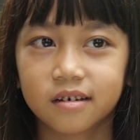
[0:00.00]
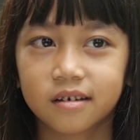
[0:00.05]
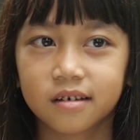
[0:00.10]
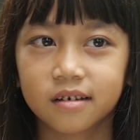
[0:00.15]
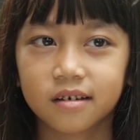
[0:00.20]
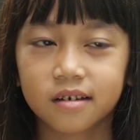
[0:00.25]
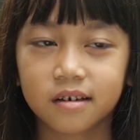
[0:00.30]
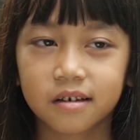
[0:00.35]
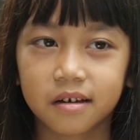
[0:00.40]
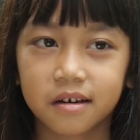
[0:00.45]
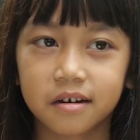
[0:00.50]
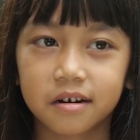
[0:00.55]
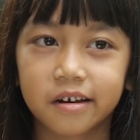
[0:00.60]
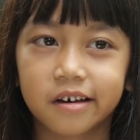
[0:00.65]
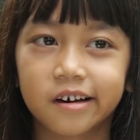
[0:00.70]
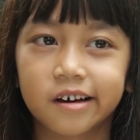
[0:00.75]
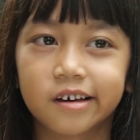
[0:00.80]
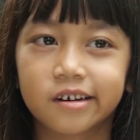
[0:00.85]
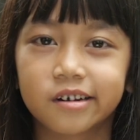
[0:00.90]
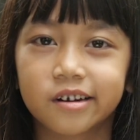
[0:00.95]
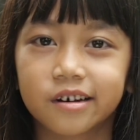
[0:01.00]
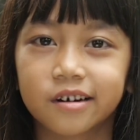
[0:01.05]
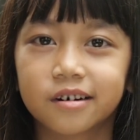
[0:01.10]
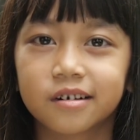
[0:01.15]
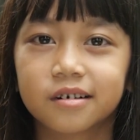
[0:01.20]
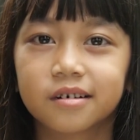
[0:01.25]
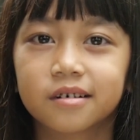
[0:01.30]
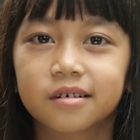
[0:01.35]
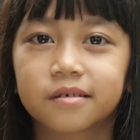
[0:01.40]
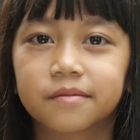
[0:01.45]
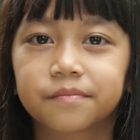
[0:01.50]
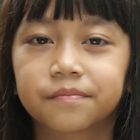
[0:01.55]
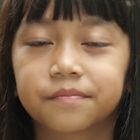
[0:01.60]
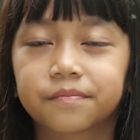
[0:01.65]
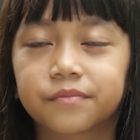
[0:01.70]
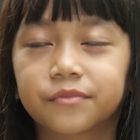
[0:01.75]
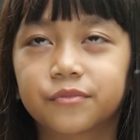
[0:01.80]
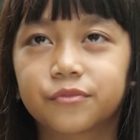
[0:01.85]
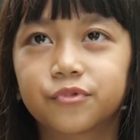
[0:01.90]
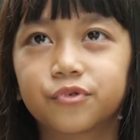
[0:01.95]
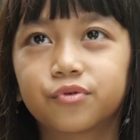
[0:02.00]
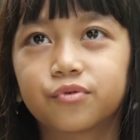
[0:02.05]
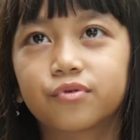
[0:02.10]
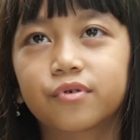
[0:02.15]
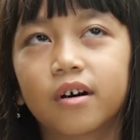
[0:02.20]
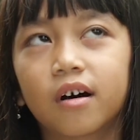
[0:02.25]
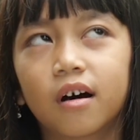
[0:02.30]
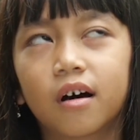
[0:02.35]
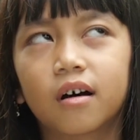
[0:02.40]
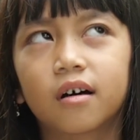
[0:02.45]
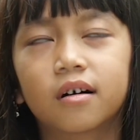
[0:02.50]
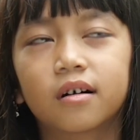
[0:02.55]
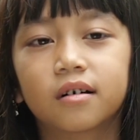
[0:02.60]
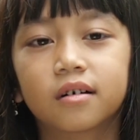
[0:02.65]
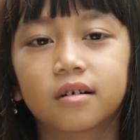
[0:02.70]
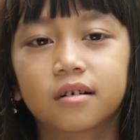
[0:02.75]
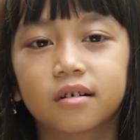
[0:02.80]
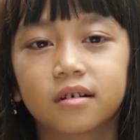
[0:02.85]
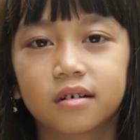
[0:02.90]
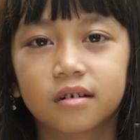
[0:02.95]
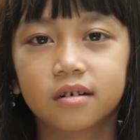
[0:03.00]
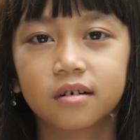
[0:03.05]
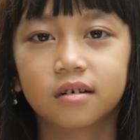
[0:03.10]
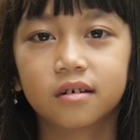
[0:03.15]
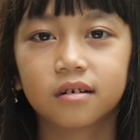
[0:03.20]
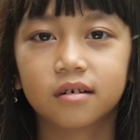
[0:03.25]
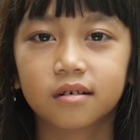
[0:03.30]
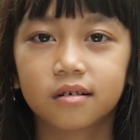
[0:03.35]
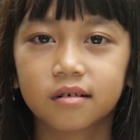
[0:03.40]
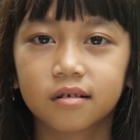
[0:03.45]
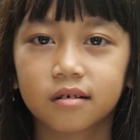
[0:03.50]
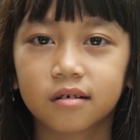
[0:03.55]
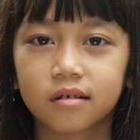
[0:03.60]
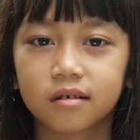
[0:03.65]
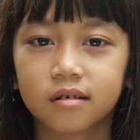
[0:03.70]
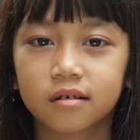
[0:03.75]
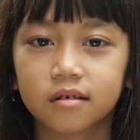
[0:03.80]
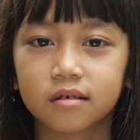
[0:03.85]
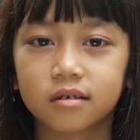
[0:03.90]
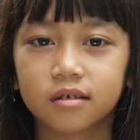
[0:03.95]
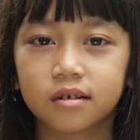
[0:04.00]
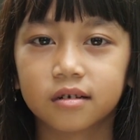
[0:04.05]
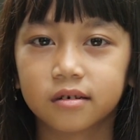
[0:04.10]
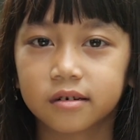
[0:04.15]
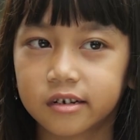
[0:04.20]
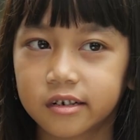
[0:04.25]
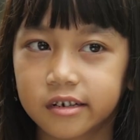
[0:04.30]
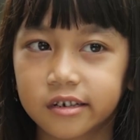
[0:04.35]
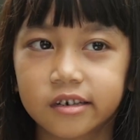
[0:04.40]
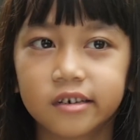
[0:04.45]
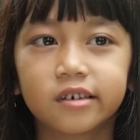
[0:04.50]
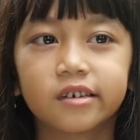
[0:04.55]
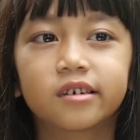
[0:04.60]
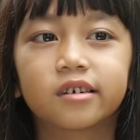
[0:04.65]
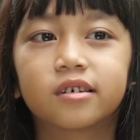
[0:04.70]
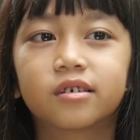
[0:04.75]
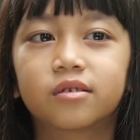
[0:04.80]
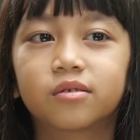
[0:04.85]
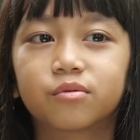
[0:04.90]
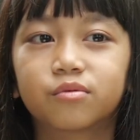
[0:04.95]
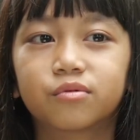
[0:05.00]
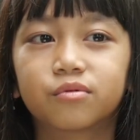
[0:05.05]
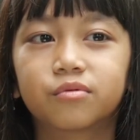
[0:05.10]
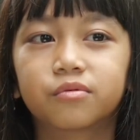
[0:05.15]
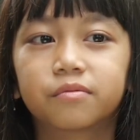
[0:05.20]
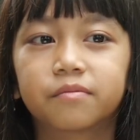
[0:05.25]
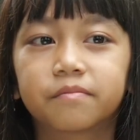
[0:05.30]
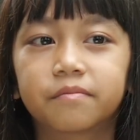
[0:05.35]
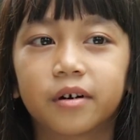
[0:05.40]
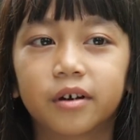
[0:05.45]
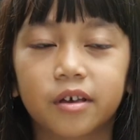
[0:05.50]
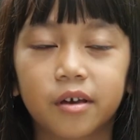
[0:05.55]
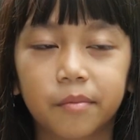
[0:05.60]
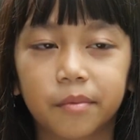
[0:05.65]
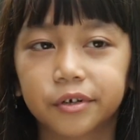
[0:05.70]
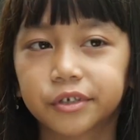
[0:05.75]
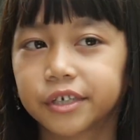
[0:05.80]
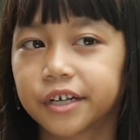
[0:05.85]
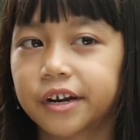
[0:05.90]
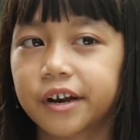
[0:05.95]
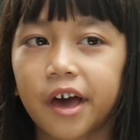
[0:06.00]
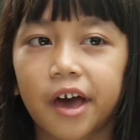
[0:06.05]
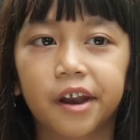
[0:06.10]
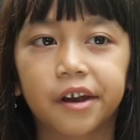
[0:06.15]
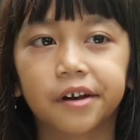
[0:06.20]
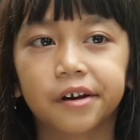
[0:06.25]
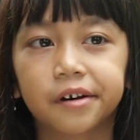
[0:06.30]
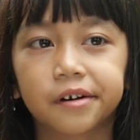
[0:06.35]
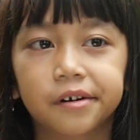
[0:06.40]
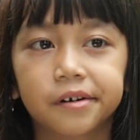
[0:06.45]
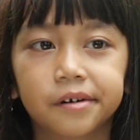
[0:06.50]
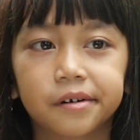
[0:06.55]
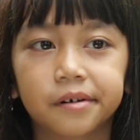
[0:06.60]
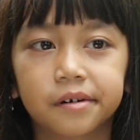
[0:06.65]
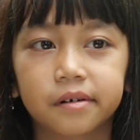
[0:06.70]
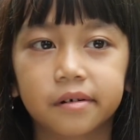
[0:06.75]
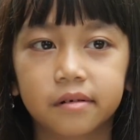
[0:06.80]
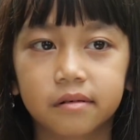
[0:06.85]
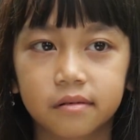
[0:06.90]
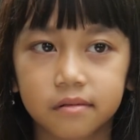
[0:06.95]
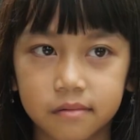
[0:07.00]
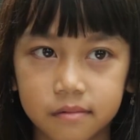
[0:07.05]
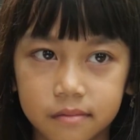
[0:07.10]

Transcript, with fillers: seven-year-old daughter, Angel. I was sad because I knew she worked really hard.